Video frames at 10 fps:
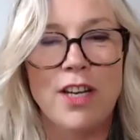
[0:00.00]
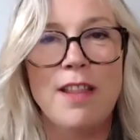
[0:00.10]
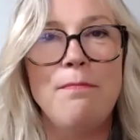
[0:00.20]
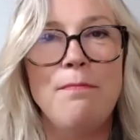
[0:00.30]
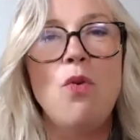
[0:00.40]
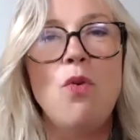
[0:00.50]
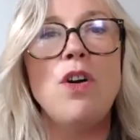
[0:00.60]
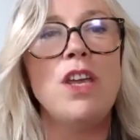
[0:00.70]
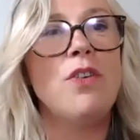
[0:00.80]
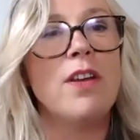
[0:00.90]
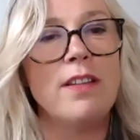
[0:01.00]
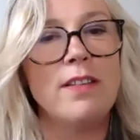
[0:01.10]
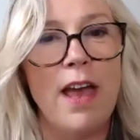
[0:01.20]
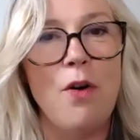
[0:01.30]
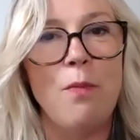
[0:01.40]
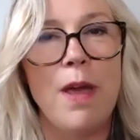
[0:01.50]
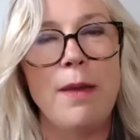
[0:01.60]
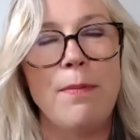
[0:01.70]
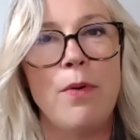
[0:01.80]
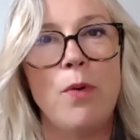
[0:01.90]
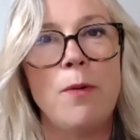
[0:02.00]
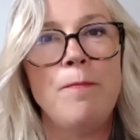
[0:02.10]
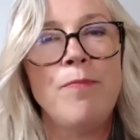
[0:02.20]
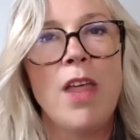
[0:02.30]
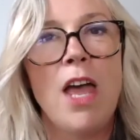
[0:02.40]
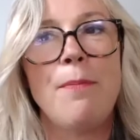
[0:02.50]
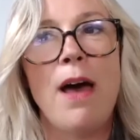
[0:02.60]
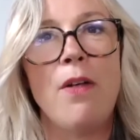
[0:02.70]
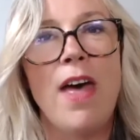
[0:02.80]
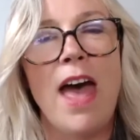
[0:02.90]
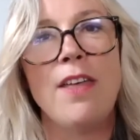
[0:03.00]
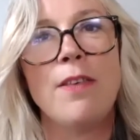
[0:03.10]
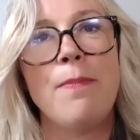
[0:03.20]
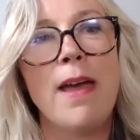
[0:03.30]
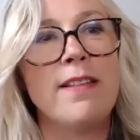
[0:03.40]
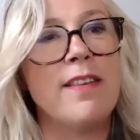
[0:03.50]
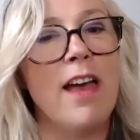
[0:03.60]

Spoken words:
And the more you can tell people about that, the better.